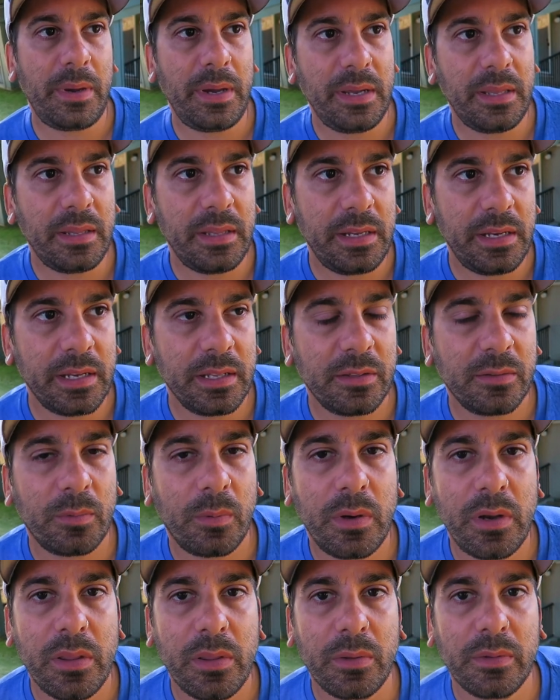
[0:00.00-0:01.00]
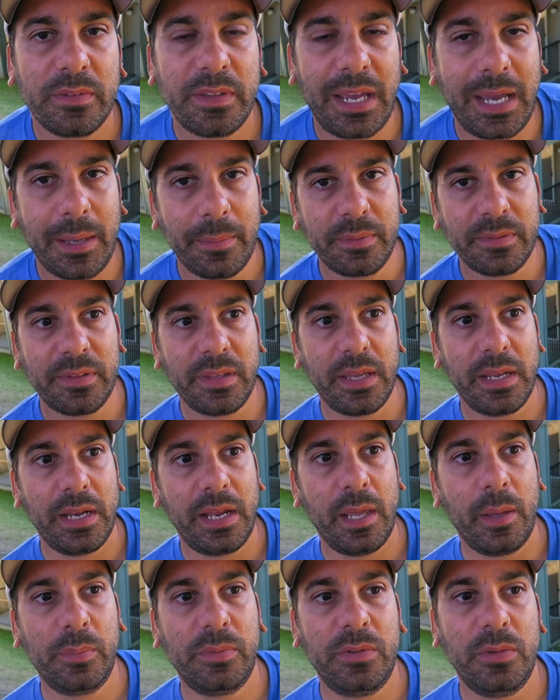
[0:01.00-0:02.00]
Pilot is one of those apps
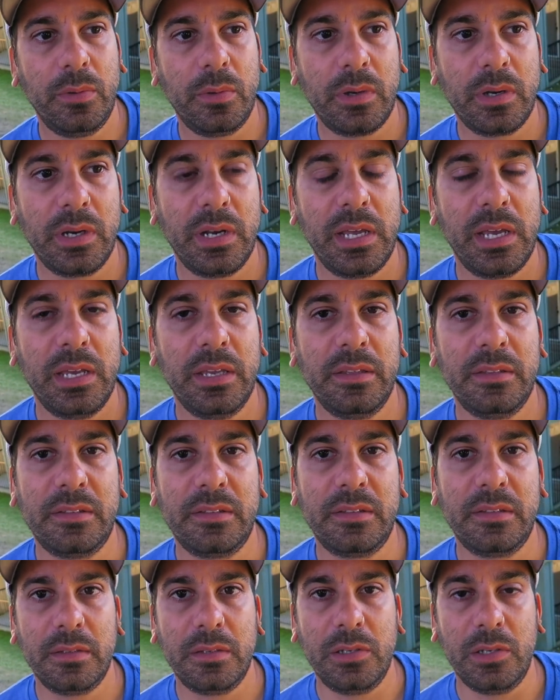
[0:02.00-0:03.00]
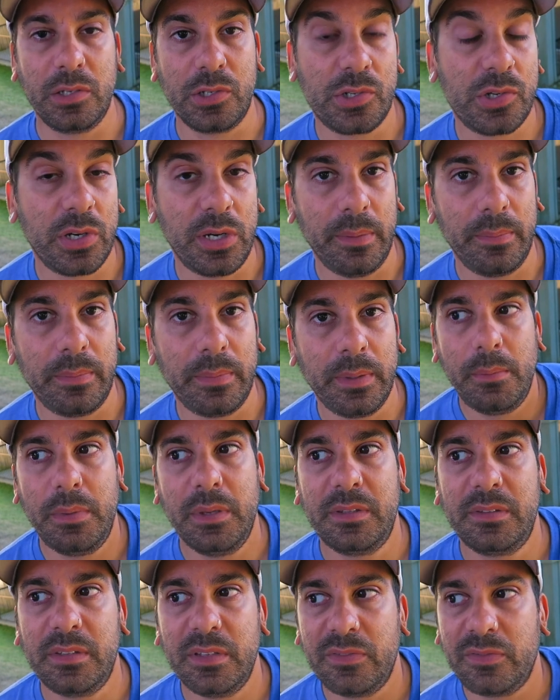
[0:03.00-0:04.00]
that helps you organize your trip.
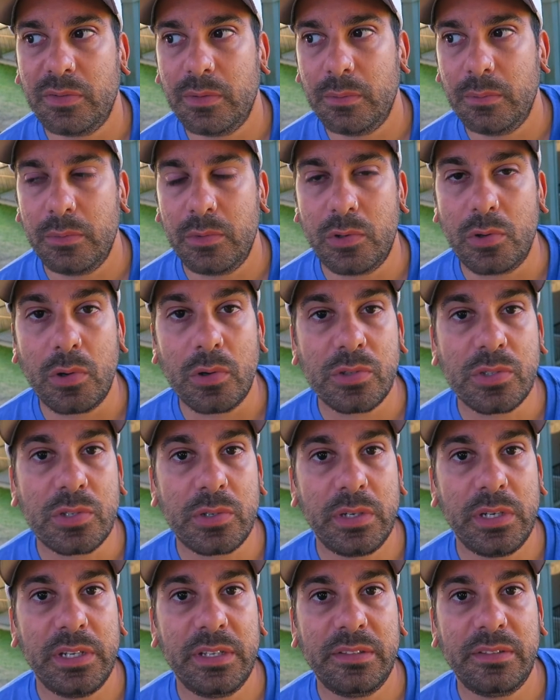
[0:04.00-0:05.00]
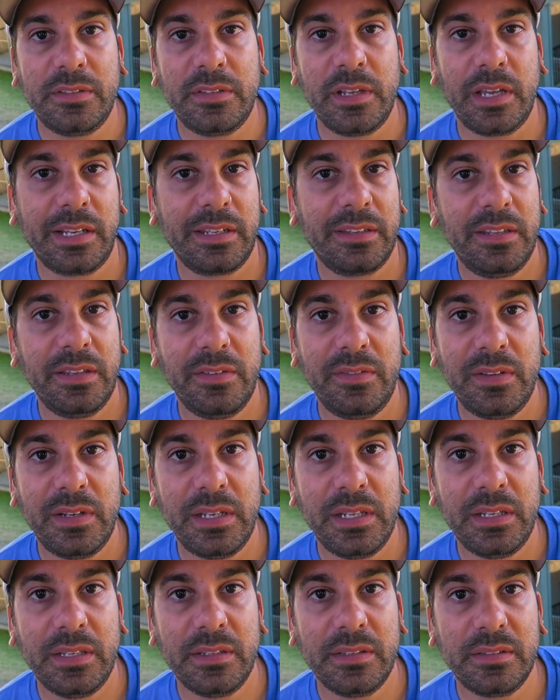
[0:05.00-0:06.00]
Basically from groceries to
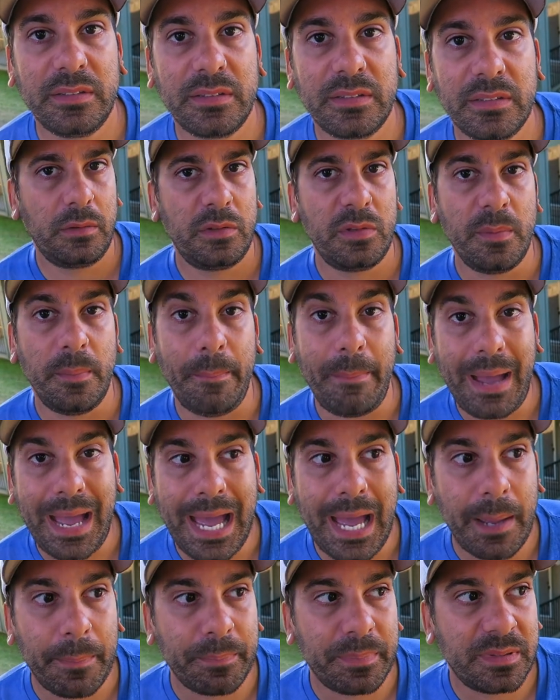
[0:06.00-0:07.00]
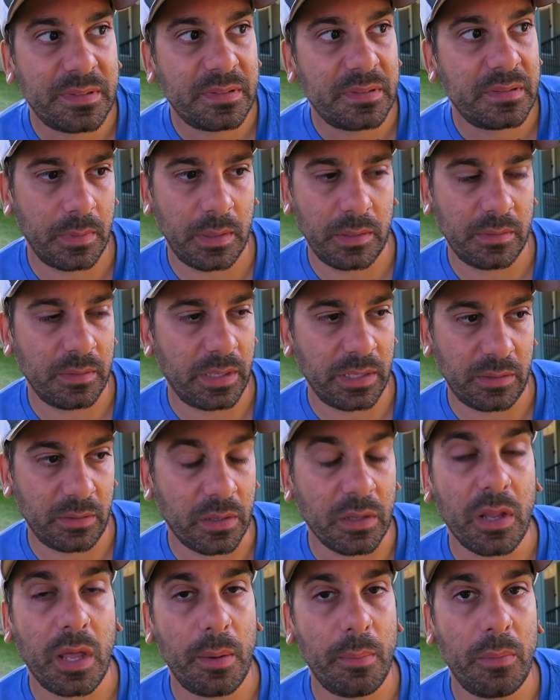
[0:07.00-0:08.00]
activities to maps and like
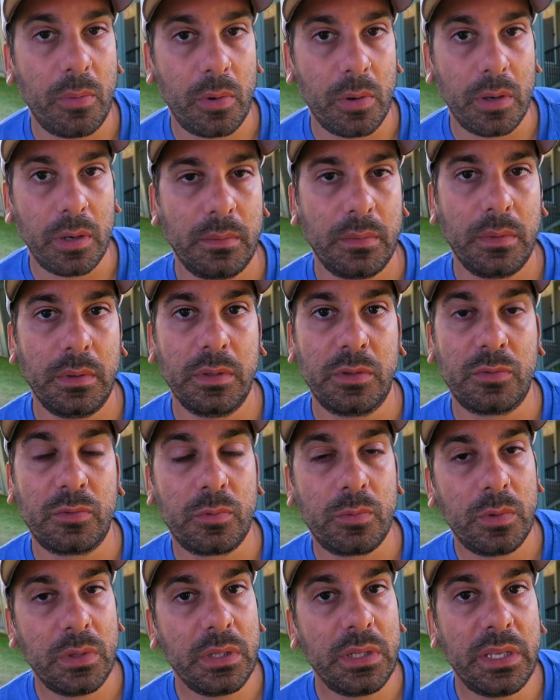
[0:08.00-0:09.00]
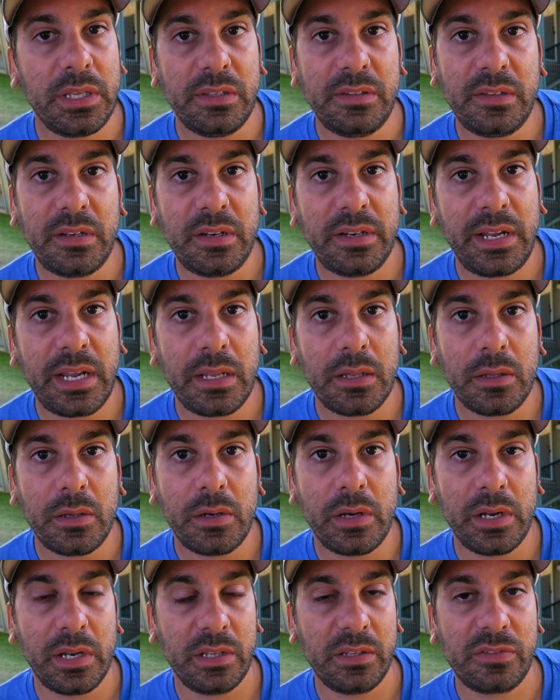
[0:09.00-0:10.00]
a lot more. It's really easy to
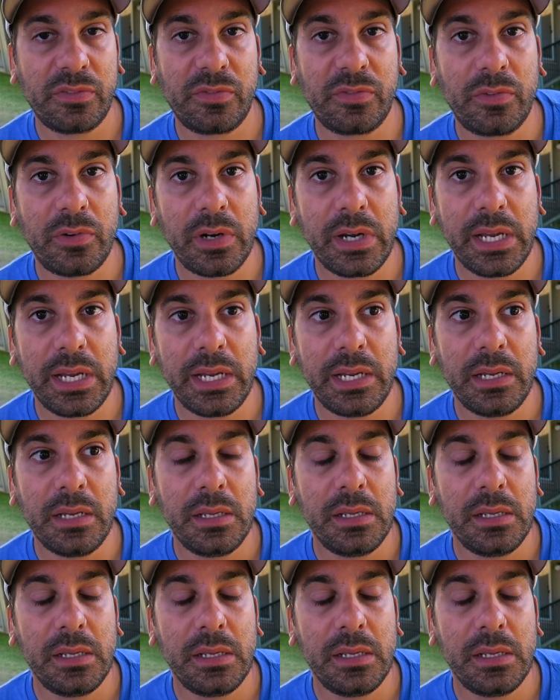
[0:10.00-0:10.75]
download and it's free.